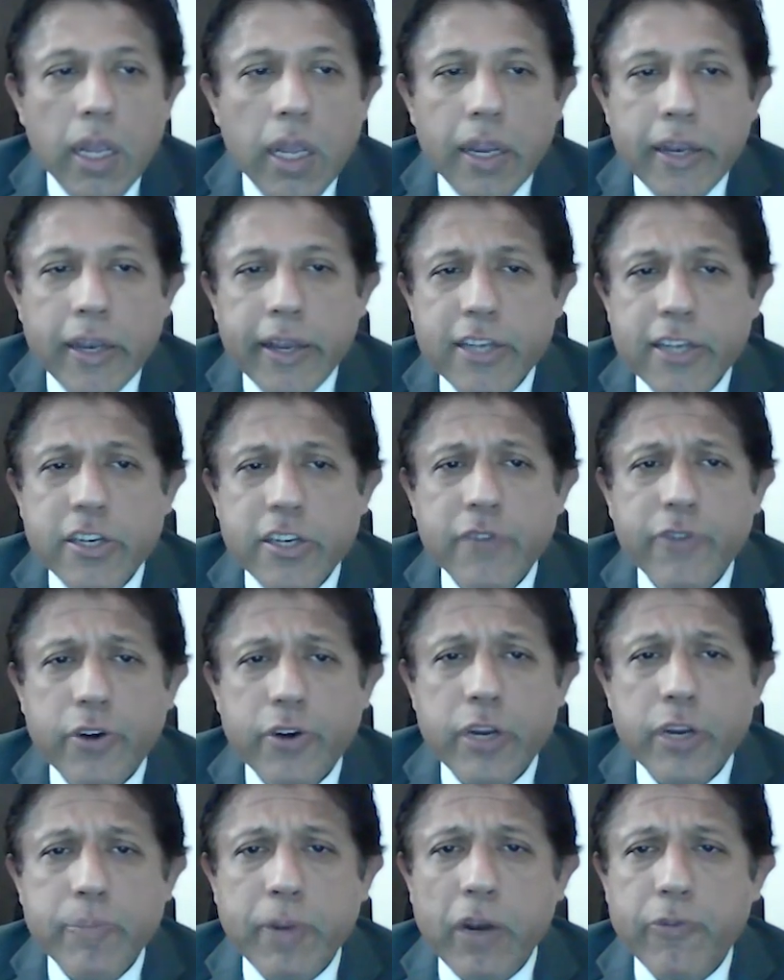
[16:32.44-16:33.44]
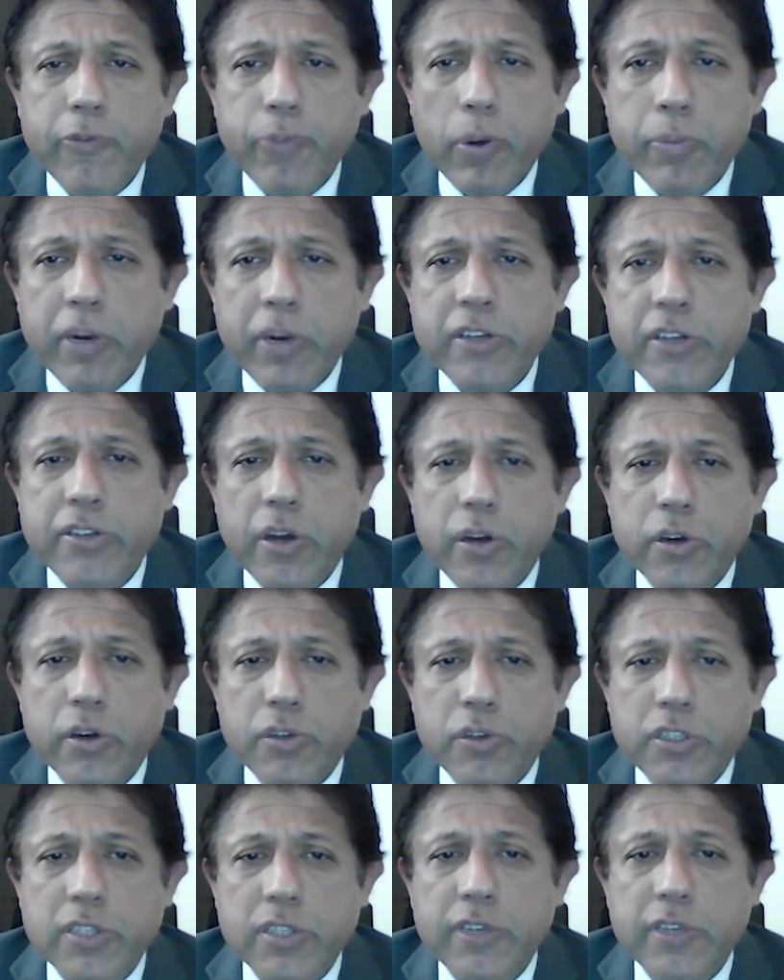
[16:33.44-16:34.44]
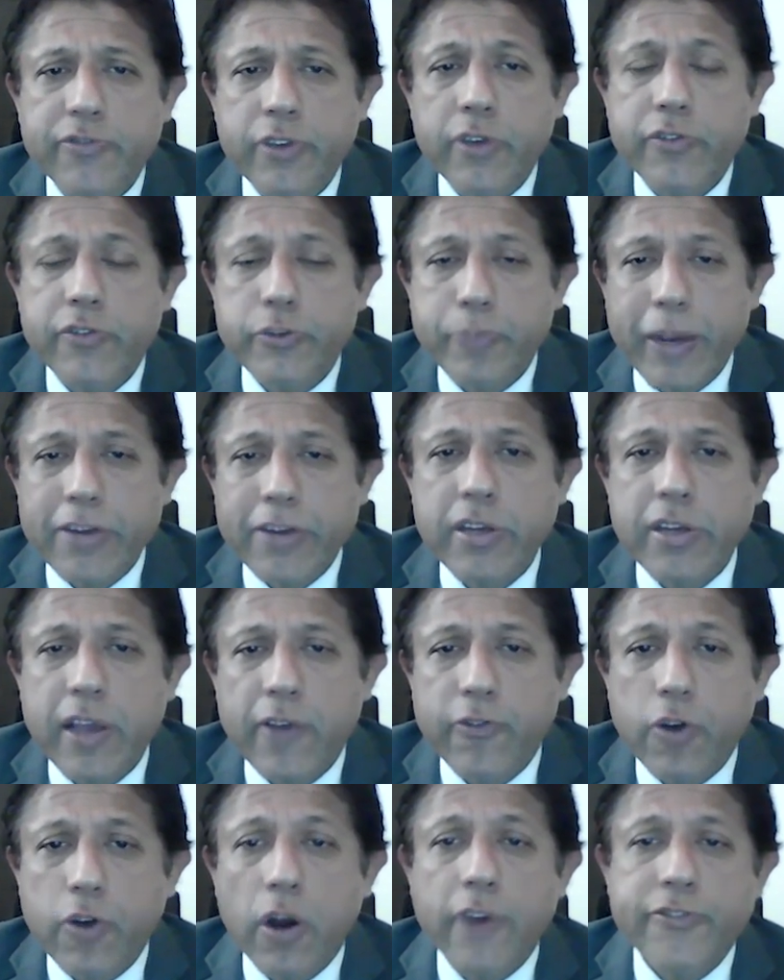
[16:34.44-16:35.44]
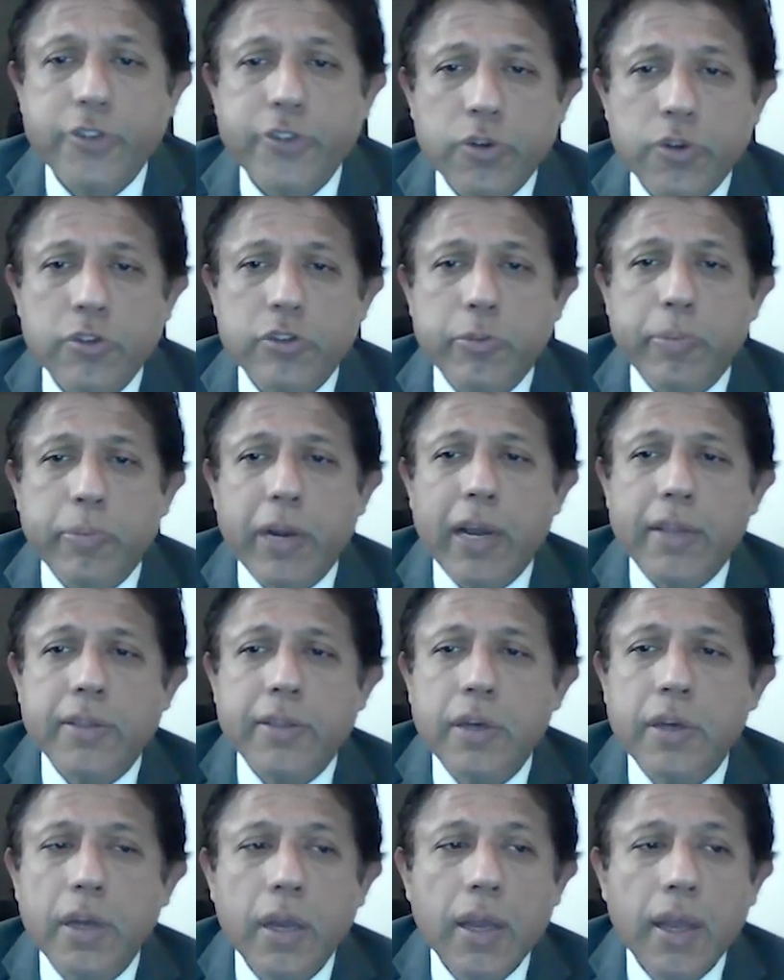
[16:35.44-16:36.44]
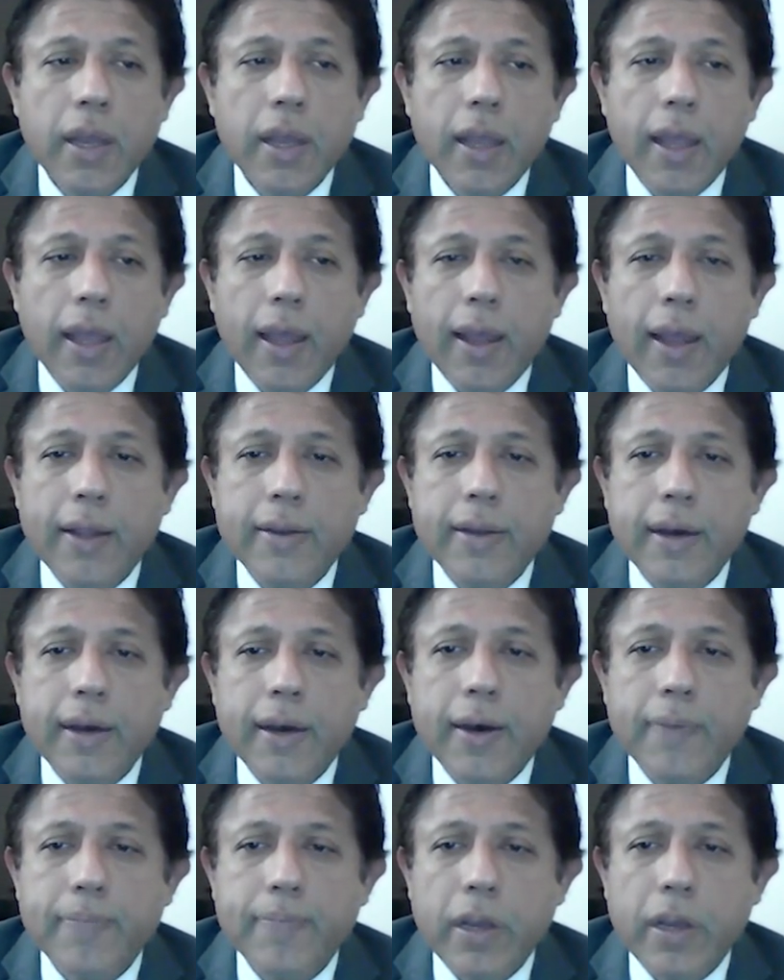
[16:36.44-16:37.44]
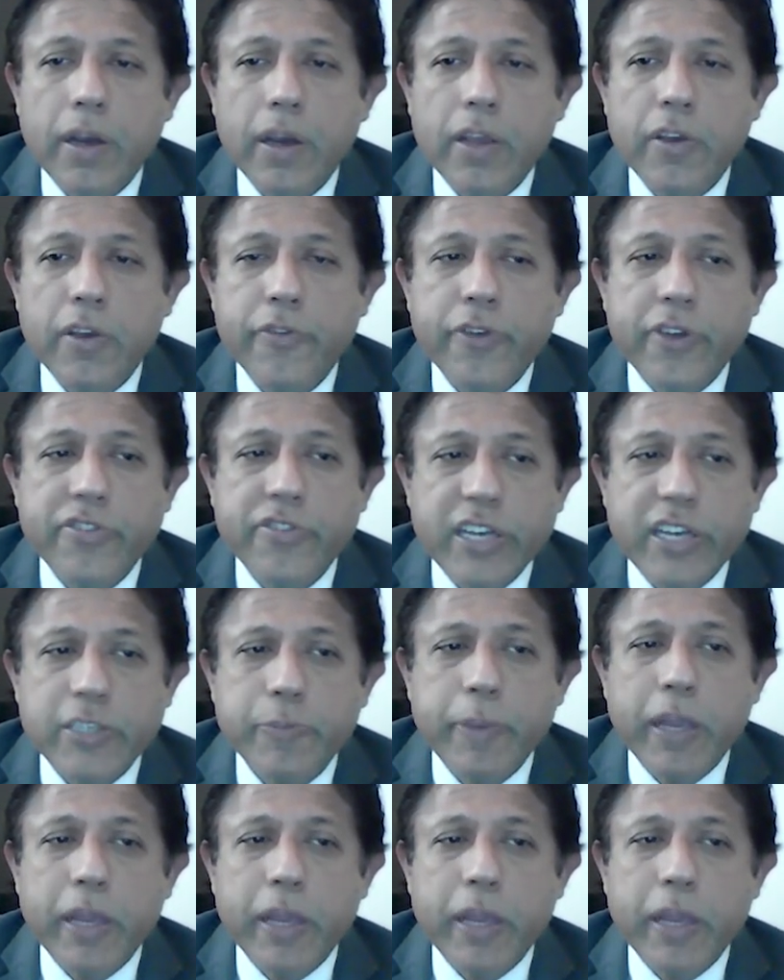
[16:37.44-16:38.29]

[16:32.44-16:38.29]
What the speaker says: Indication for treatment of pulmonary sarcoidosis is if you especially have cough, shortness of breath, and if you have chest